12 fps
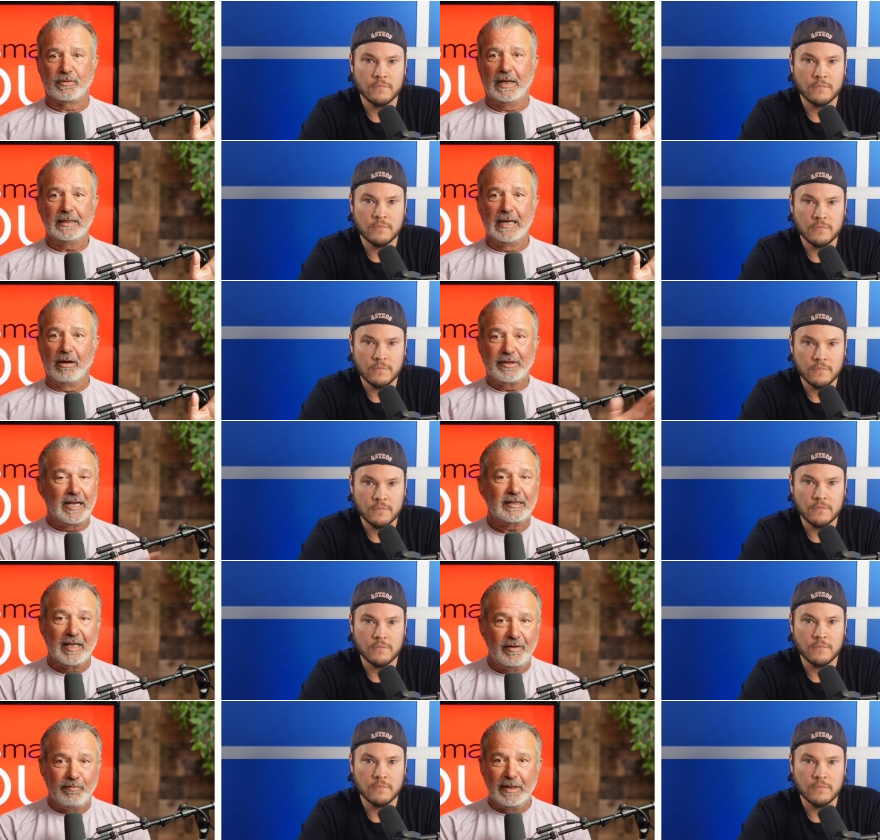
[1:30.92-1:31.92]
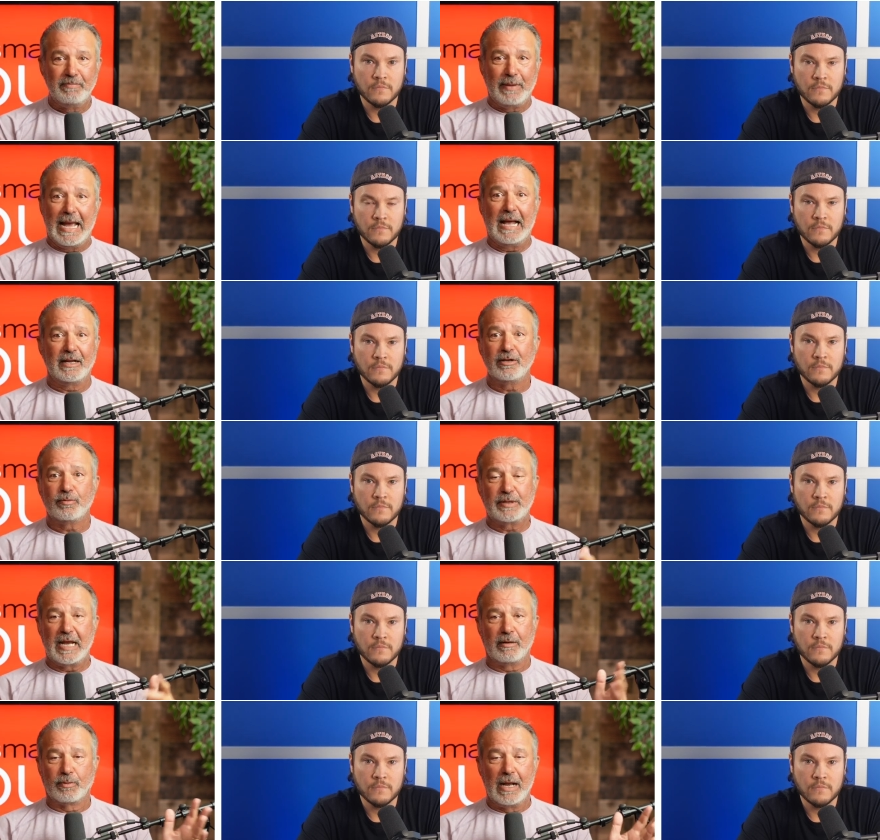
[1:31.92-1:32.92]
Speaker 1: right now, that they've been bad, and
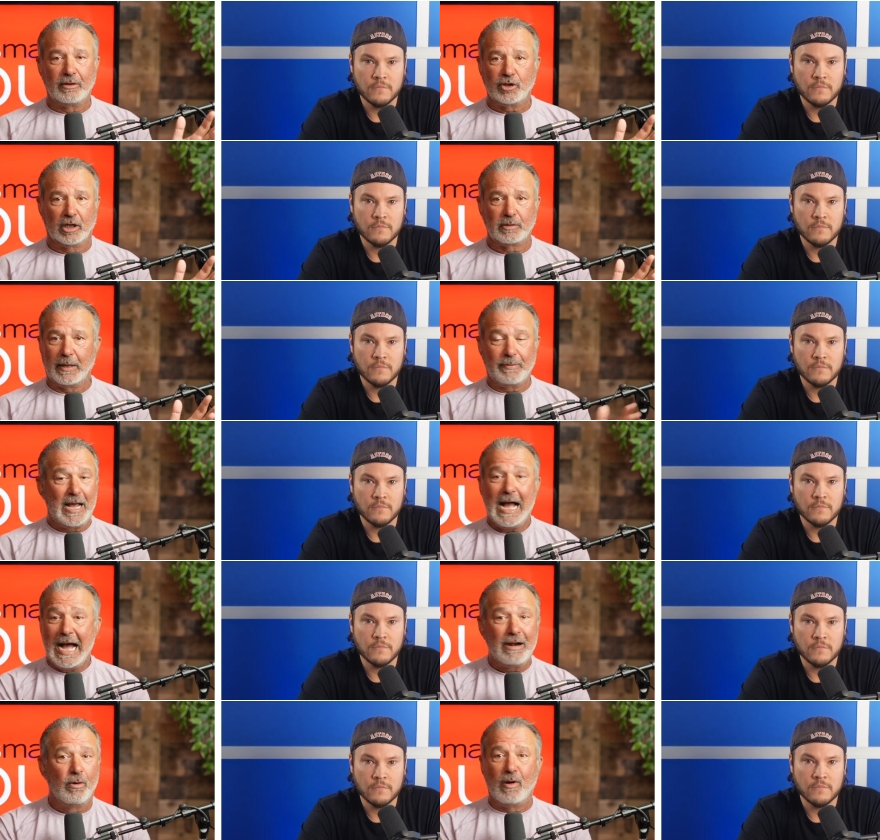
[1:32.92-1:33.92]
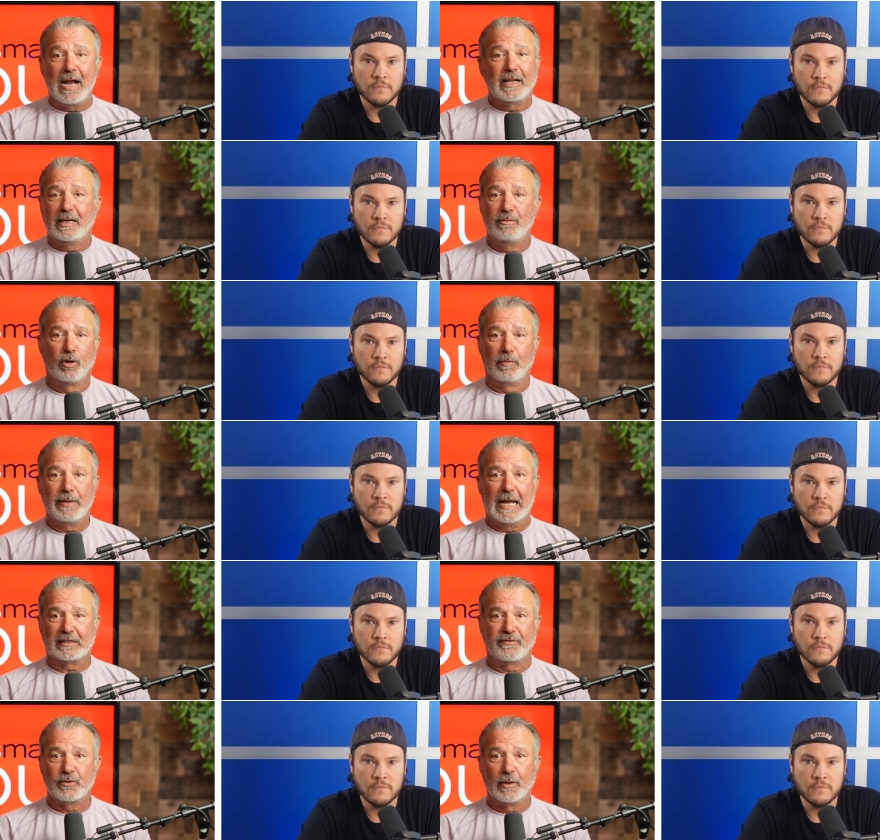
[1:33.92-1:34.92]
Dana Brown talks about bats. I don't want any more bats
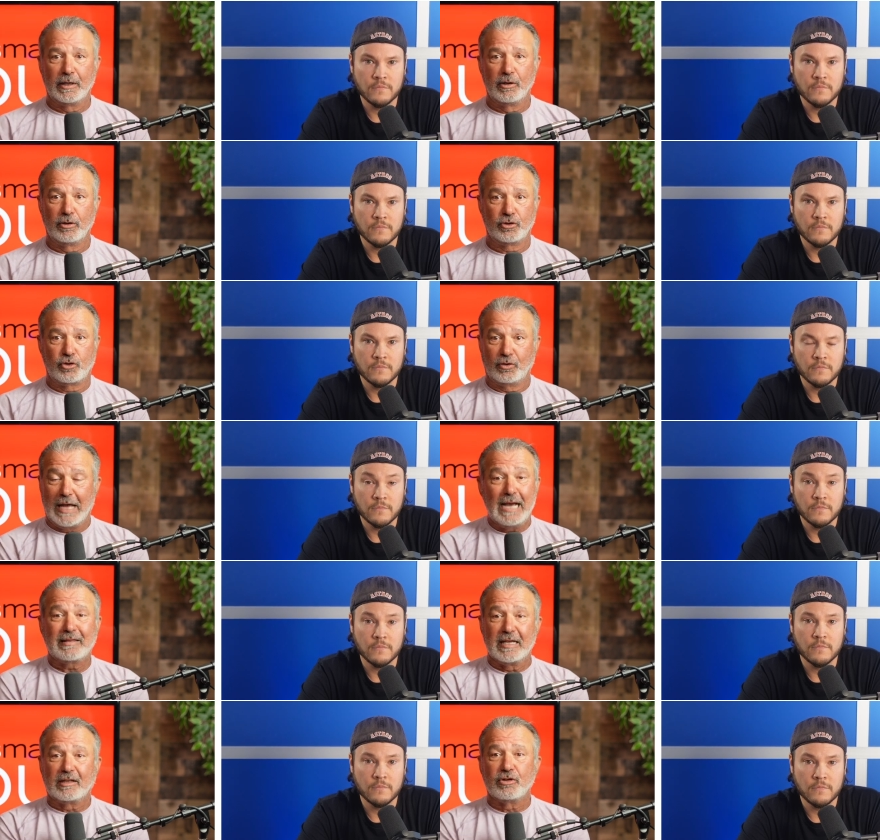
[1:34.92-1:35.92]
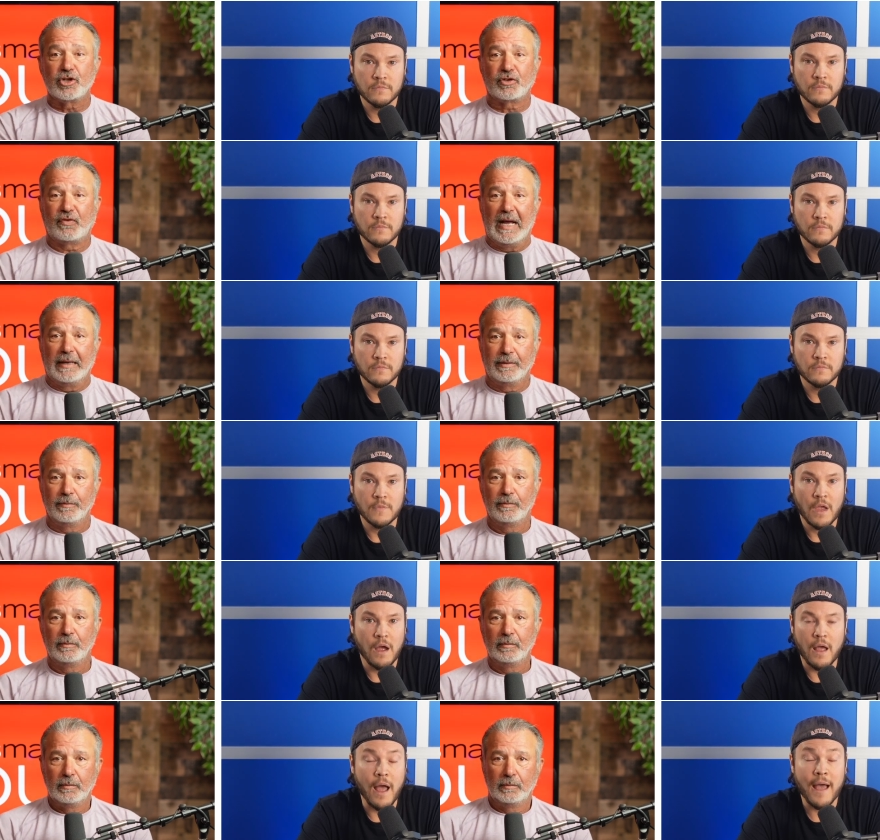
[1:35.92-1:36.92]
if you want to know the truth. I think they're just fine.
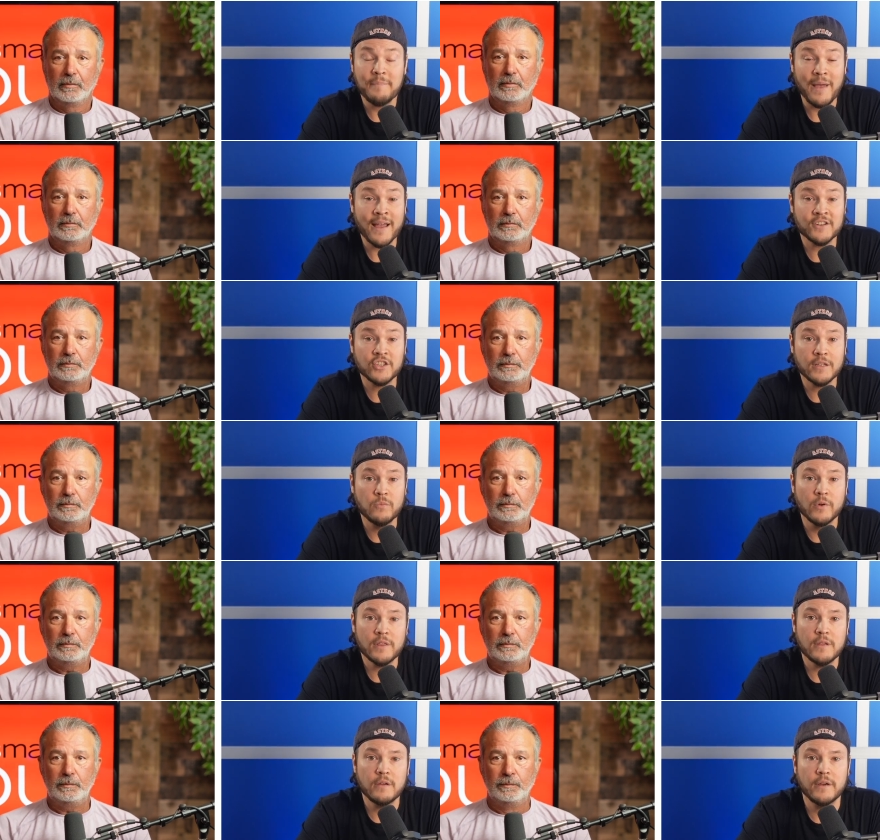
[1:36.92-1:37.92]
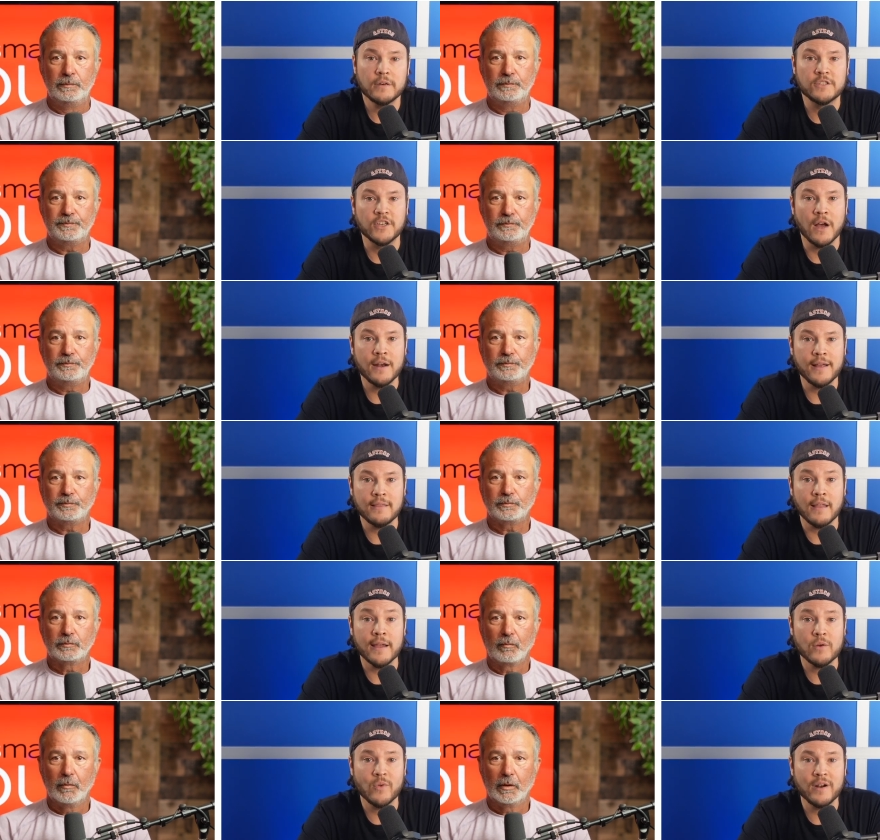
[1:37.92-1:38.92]
Speaker 2: I'm actually with you here, John. I
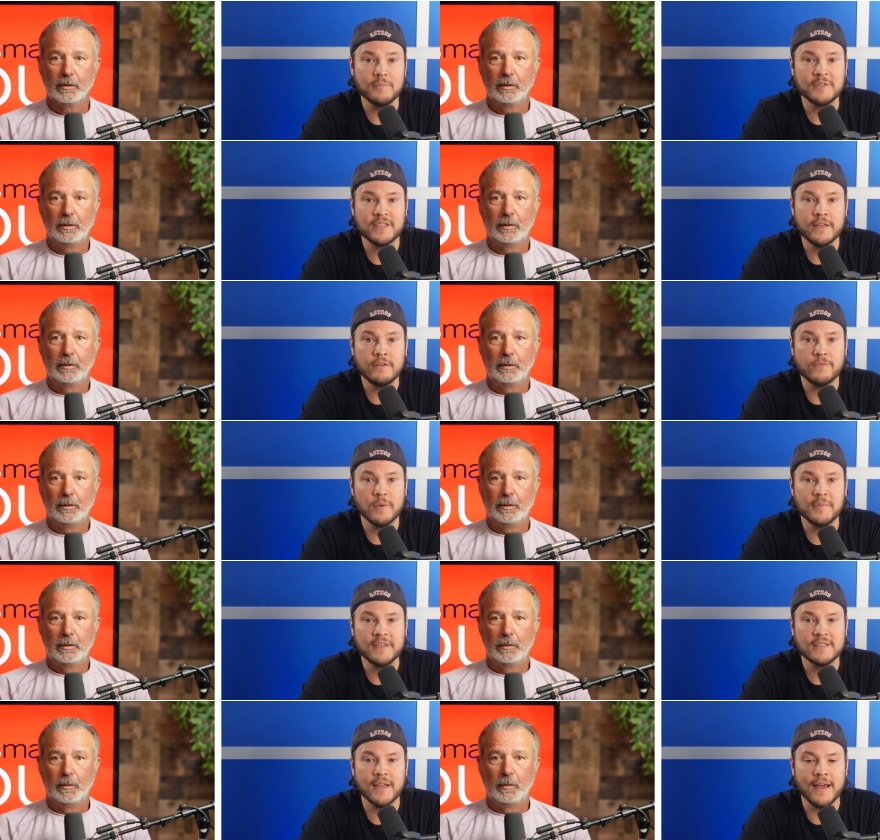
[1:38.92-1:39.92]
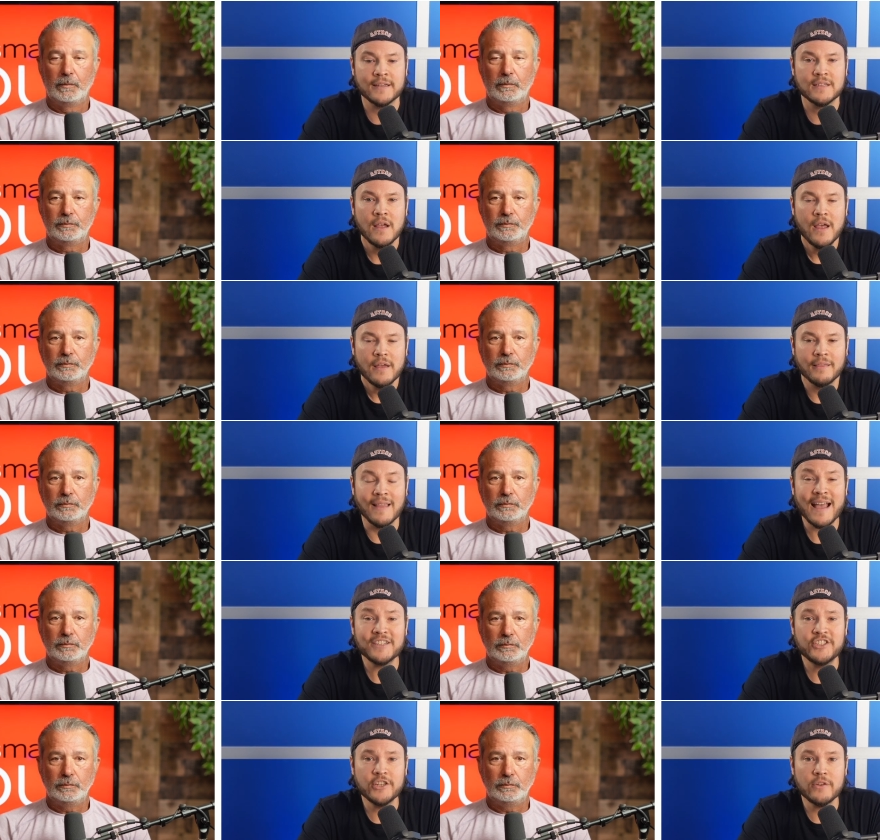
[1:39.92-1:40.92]
like what I'm seeing from these guys.
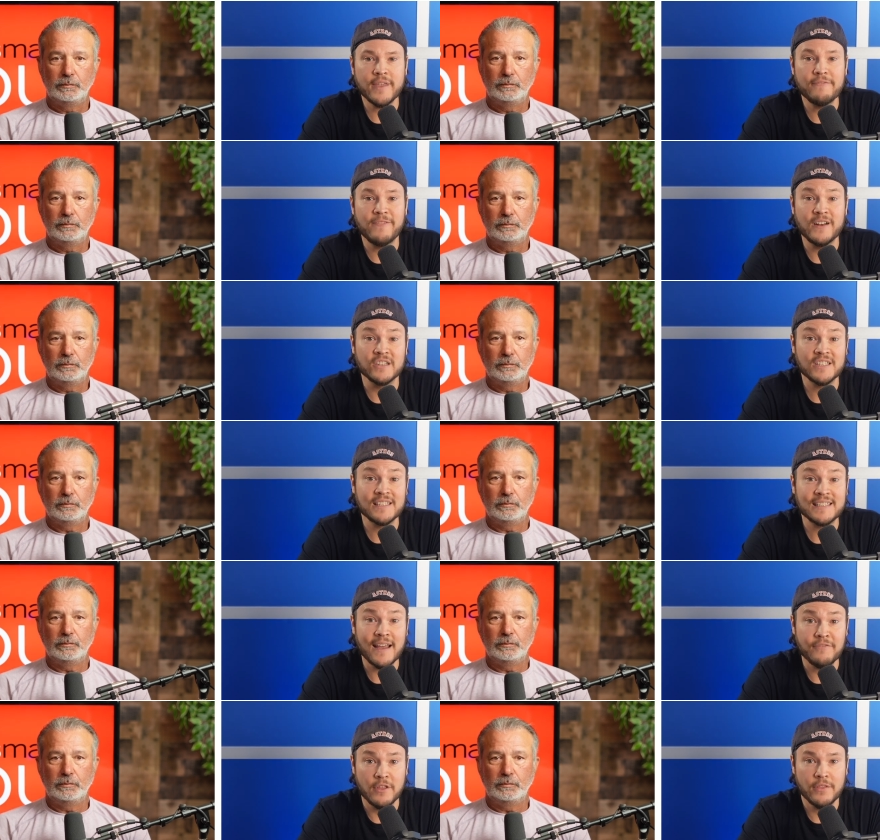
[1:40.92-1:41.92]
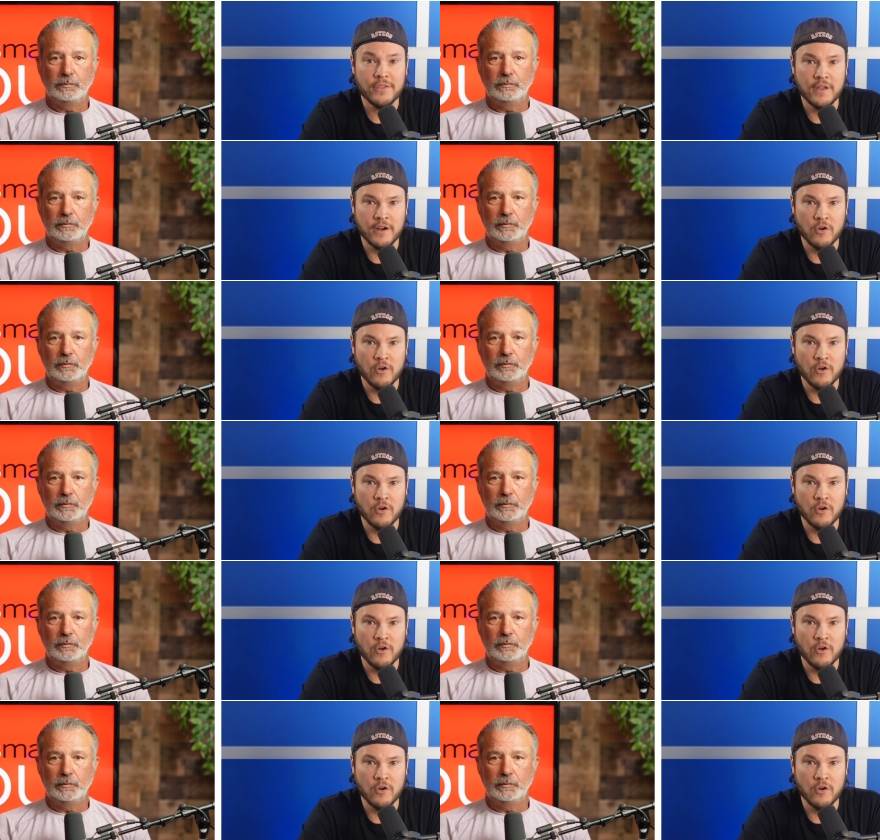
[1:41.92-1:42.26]
Last year, they finished seventh in